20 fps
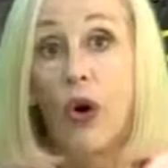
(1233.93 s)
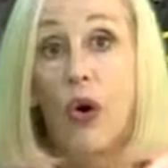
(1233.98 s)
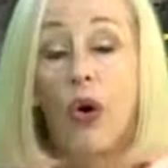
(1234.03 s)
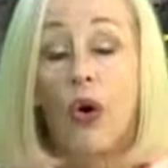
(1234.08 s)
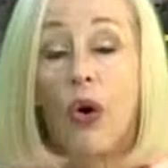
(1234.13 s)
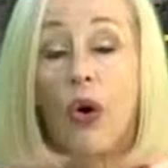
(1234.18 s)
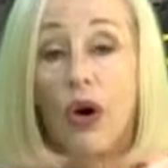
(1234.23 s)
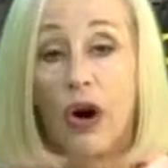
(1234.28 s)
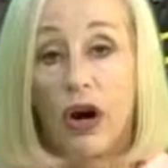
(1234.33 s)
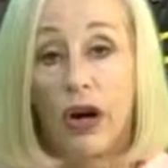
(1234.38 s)

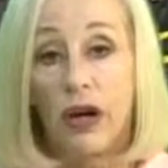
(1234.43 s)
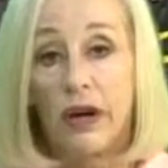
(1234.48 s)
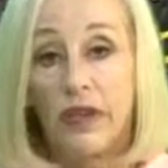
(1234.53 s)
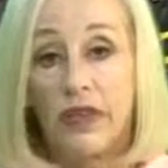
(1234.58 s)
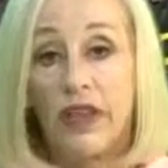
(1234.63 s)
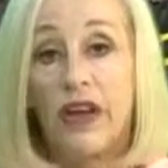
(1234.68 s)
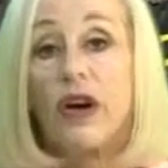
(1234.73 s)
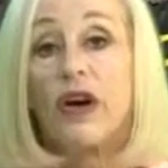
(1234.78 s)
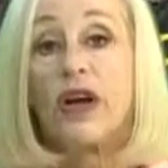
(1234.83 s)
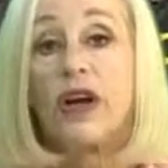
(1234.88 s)
or
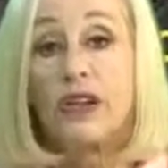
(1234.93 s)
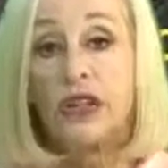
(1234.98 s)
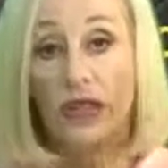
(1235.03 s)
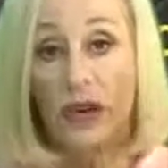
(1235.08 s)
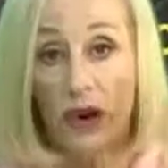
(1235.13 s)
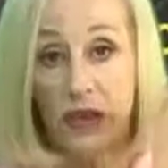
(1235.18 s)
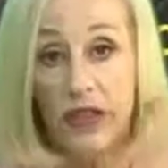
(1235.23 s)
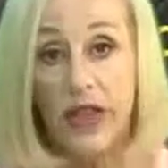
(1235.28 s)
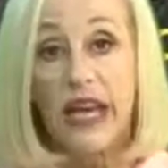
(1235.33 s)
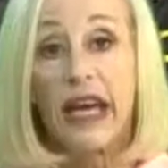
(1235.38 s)
they're going to
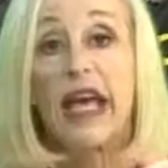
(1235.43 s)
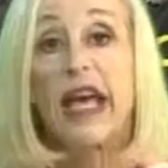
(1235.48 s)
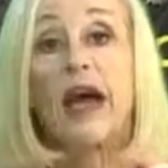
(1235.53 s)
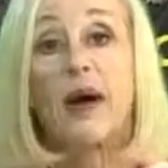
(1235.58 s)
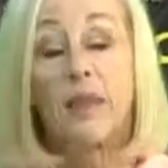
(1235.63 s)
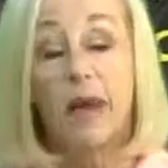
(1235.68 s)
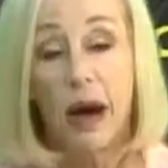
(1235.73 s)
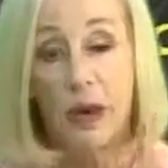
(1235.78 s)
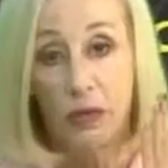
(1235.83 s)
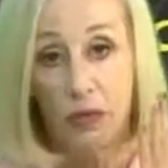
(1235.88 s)
start thinking
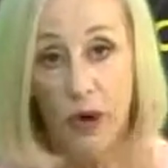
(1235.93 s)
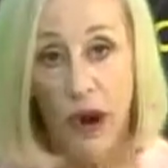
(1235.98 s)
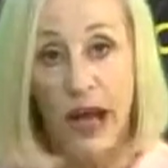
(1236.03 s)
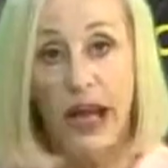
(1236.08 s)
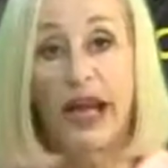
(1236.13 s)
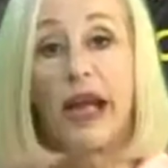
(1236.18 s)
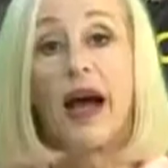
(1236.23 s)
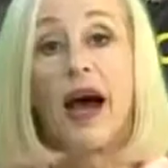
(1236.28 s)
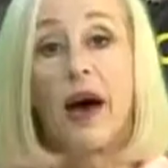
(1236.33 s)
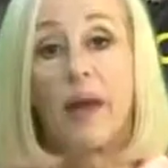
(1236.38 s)
about
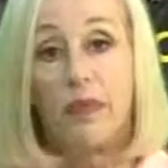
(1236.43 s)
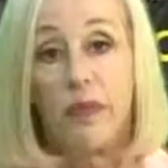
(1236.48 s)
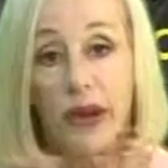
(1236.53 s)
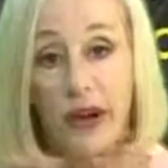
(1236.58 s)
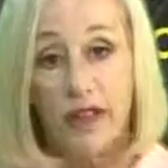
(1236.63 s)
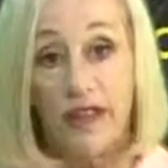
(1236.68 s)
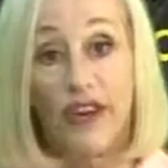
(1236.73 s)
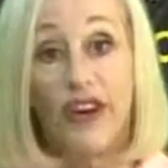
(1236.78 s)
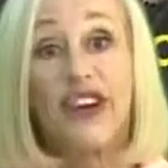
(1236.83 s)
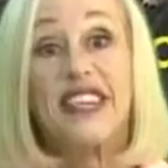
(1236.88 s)
breaking up
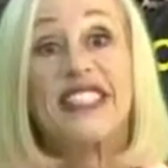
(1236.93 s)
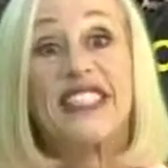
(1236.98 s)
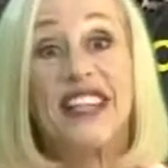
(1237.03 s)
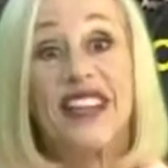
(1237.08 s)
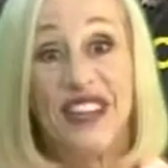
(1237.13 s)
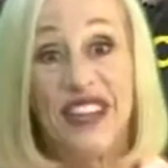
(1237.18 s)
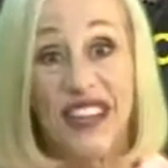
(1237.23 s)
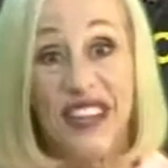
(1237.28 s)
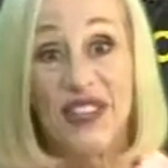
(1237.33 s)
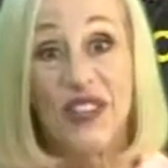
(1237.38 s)
in a very
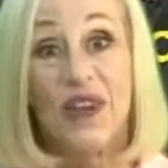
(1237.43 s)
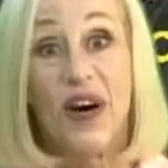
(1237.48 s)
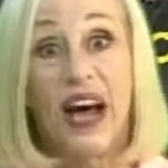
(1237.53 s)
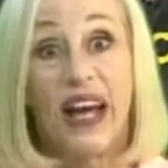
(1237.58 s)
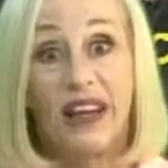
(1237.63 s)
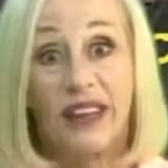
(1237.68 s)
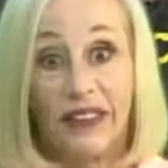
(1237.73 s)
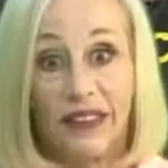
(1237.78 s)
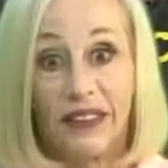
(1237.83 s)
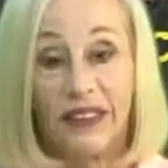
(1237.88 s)
serious way,